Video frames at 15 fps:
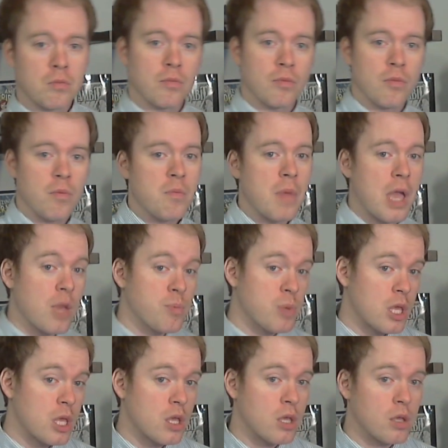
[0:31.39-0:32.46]
may
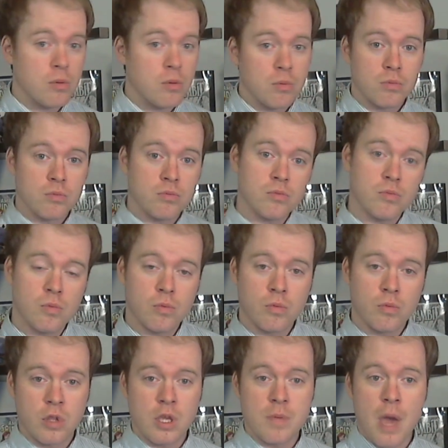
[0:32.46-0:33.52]
be
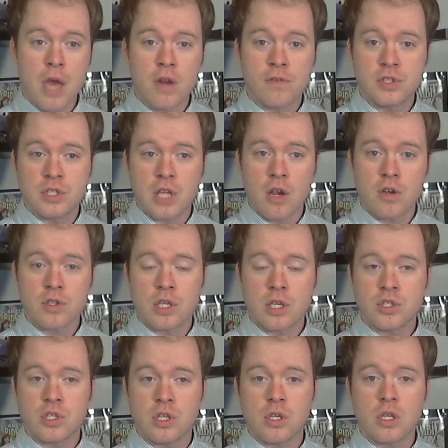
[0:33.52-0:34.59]
the amount of stairs that
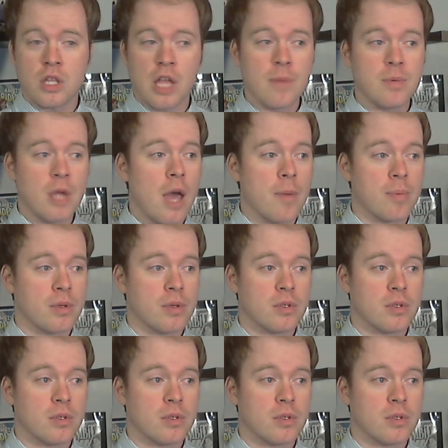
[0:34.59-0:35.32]
she climbed up.